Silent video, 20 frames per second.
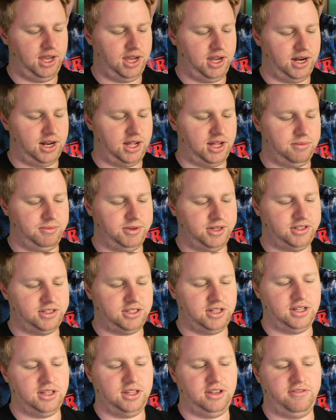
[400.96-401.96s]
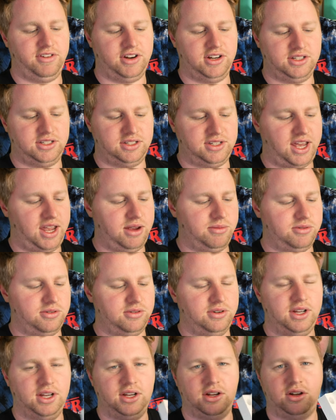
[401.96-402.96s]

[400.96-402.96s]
and it's certainly very stable.